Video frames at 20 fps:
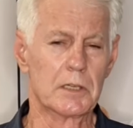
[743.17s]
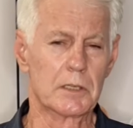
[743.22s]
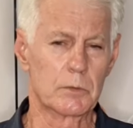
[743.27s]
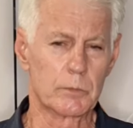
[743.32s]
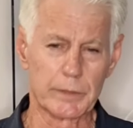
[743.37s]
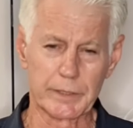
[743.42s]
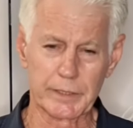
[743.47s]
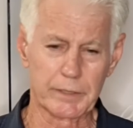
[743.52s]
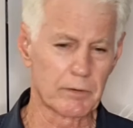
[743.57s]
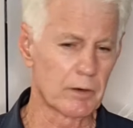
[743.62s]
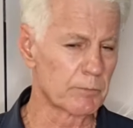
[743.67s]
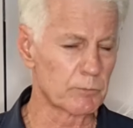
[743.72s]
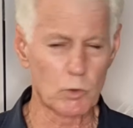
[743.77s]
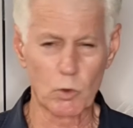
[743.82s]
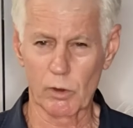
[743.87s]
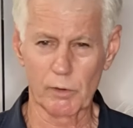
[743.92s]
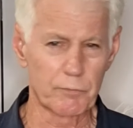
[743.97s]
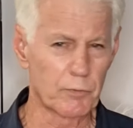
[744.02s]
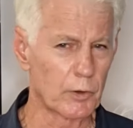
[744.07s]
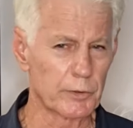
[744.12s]
where I'm
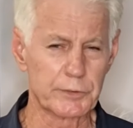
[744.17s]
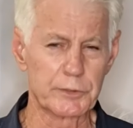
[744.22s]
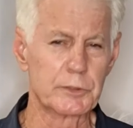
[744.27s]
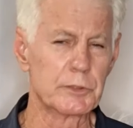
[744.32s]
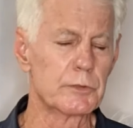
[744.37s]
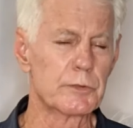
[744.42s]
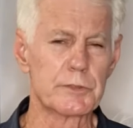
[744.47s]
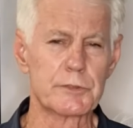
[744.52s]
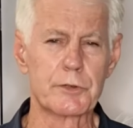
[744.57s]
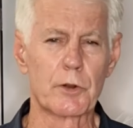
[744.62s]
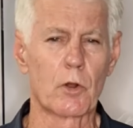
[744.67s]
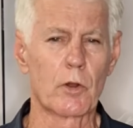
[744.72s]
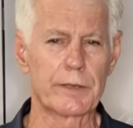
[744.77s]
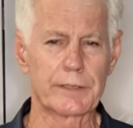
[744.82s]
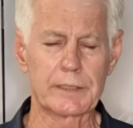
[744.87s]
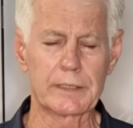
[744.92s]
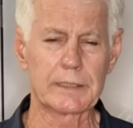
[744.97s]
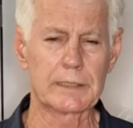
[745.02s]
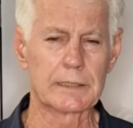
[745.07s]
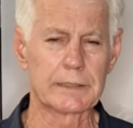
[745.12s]
qualified to do the dry
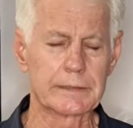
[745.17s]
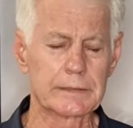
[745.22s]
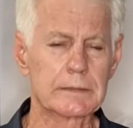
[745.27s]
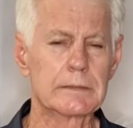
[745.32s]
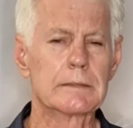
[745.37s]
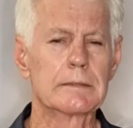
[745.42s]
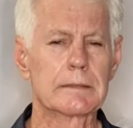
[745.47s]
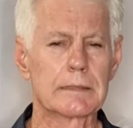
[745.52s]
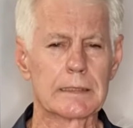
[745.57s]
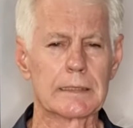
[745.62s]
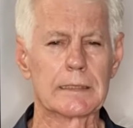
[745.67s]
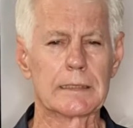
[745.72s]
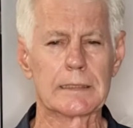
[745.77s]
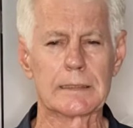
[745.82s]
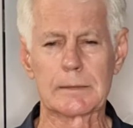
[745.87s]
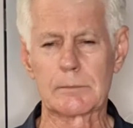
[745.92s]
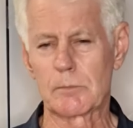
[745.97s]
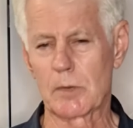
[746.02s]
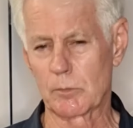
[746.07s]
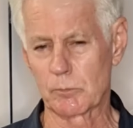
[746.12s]
needling,
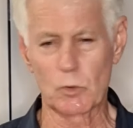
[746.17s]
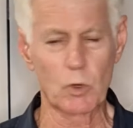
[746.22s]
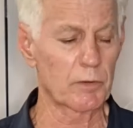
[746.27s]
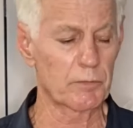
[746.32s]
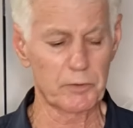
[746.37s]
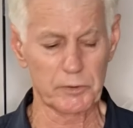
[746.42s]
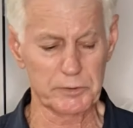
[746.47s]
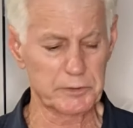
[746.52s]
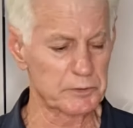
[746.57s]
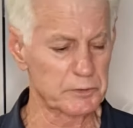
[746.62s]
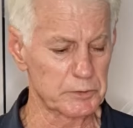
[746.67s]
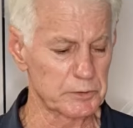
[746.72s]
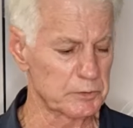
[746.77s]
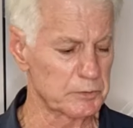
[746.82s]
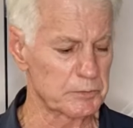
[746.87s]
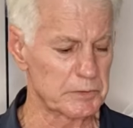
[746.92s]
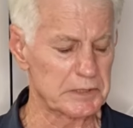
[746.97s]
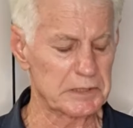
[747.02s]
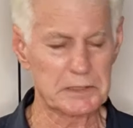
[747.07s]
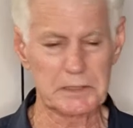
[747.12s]
I'm qualified to do
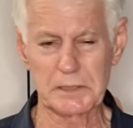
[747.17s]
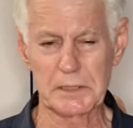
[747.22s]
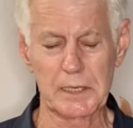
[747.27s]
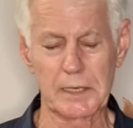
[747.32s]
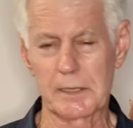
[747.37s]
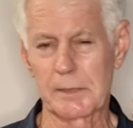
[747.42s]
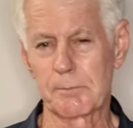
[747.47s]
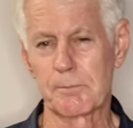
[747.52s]
the